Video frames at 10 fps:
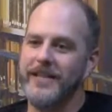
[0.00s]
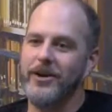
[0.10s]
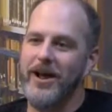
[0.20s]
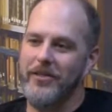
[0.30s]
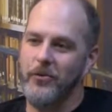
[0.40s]
go
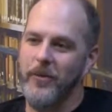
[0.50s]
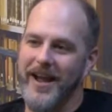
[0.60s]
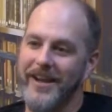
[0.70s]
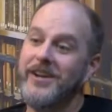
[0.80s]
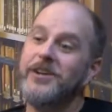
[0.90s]
out of their
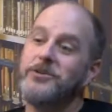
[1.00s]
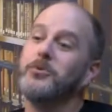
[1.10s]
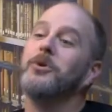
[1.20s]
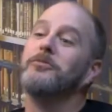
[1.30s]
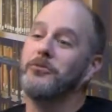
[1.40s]
way
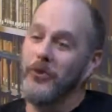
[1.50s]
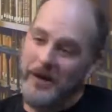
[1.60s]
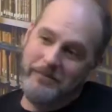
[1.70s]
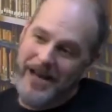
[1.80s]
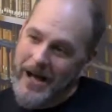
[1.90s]
to
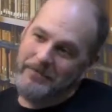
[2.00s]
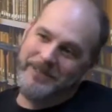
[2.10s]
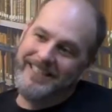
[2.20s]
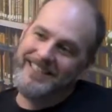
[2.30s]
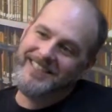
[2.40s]
avoid Monopoly.